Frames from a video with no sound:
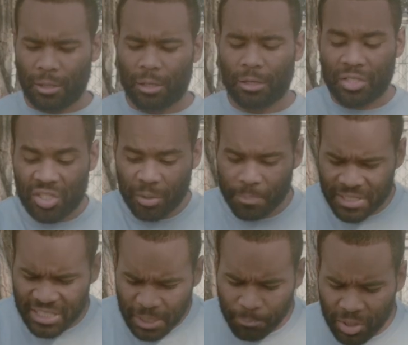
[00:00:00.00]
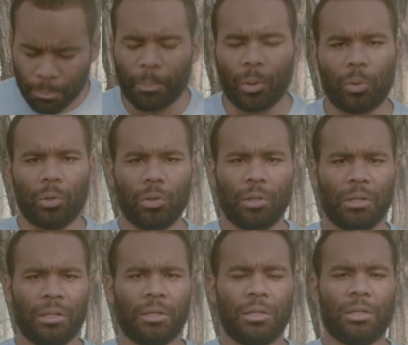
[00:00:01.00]
are susceptible
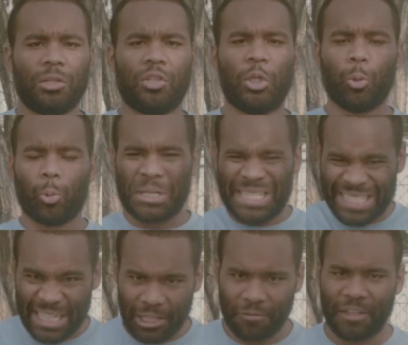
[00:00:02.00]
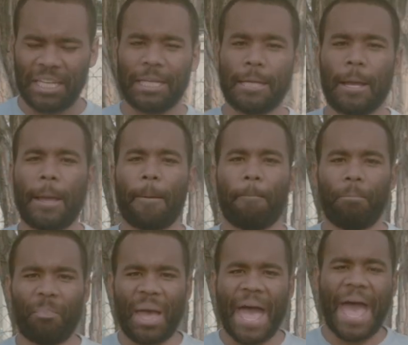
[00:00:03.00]
to receiving
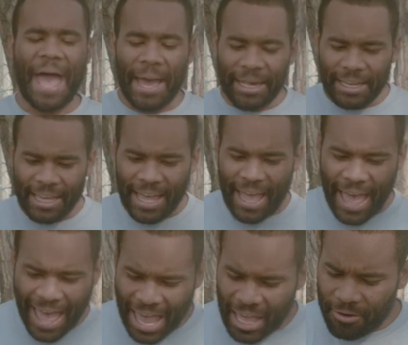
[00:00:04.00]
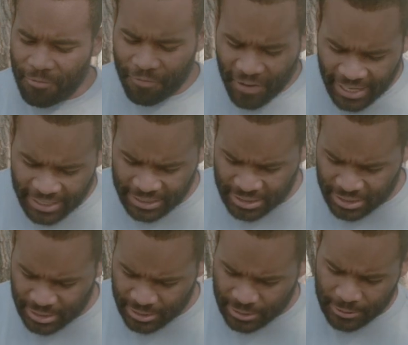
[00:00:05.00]
bad
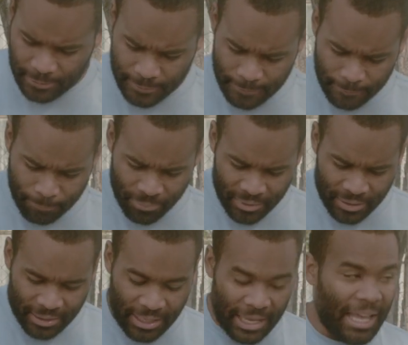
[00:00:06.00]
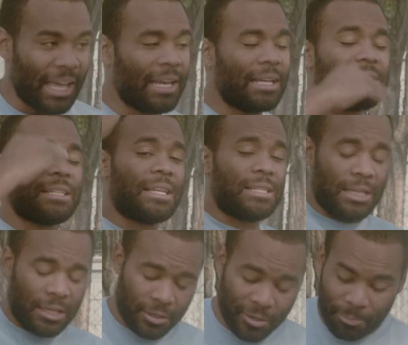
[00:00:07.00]
advice. And it says
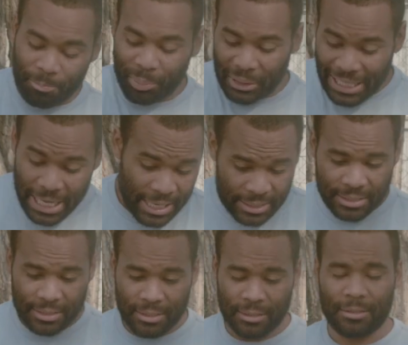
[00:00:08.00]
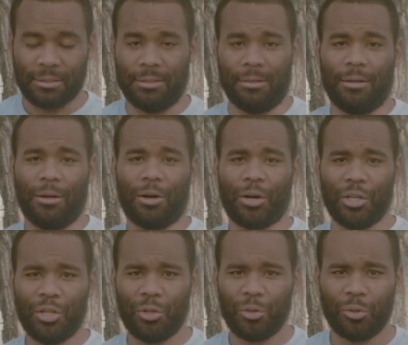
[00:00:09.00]
here, blessed are
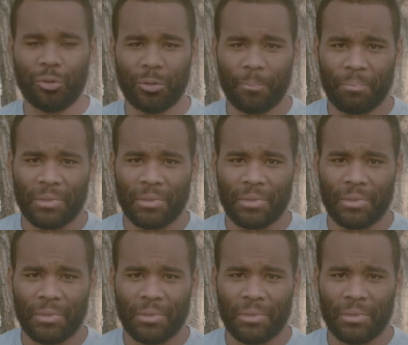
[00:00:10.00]
you